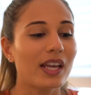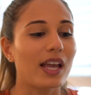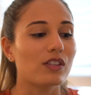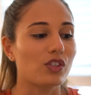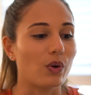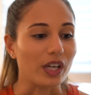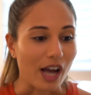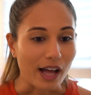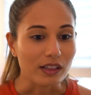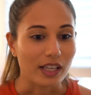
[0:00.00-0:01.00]
And so in
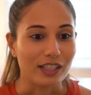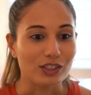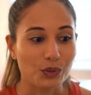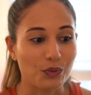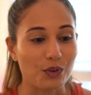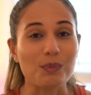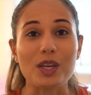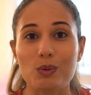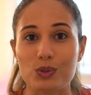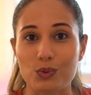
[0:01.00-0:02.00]
college, for
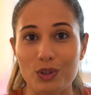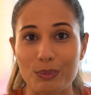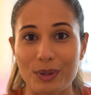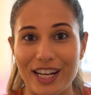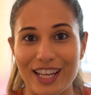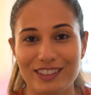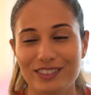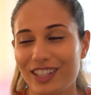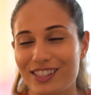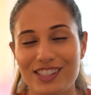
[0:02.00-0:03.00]
me, it was rollerblading.
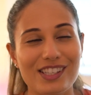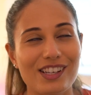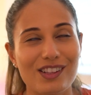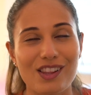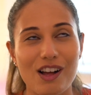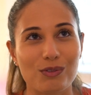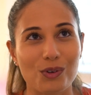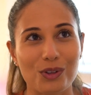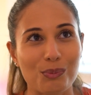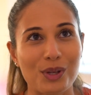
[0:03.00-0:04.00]
And I still love
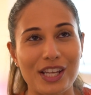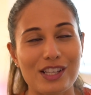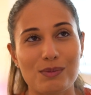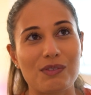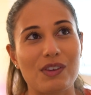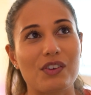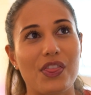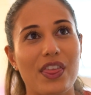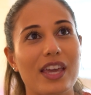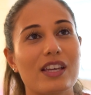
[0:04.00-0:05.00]
rollerblading. It's my
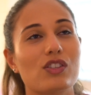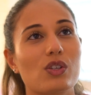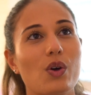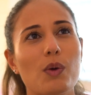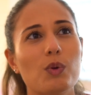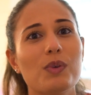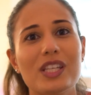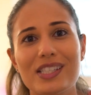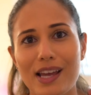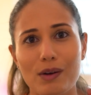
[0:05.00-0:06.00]
favorite thing. And so it would
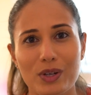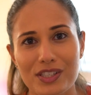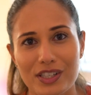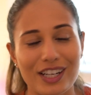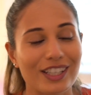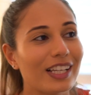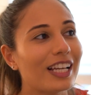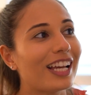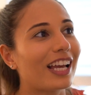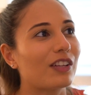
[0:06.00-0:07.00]
be dead winter,
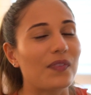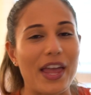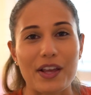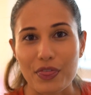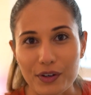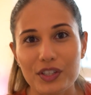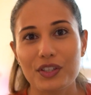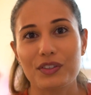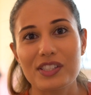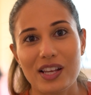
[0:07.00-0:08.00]
like 30
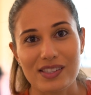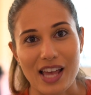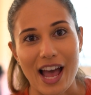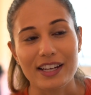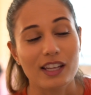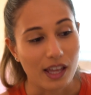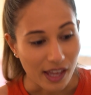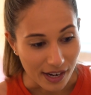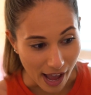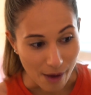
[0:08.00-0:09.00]
degrees outside.
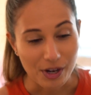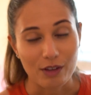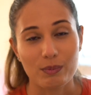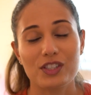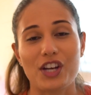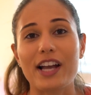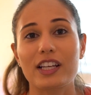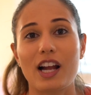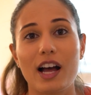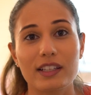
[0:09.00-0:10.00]
And I would have my
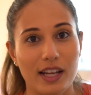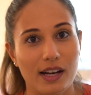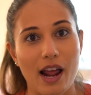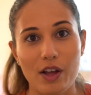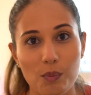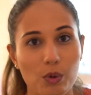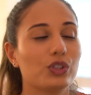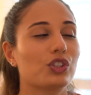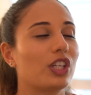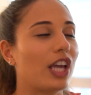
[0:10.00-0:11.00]
jacket on, and
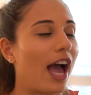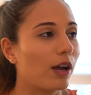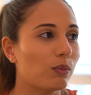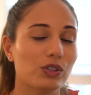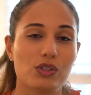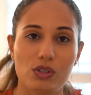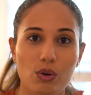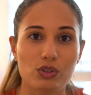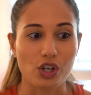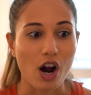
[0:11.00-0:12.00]
emotionally, I was
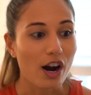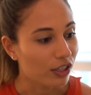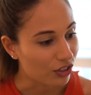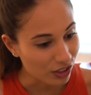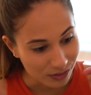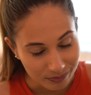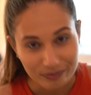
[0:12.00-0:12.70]
so charged.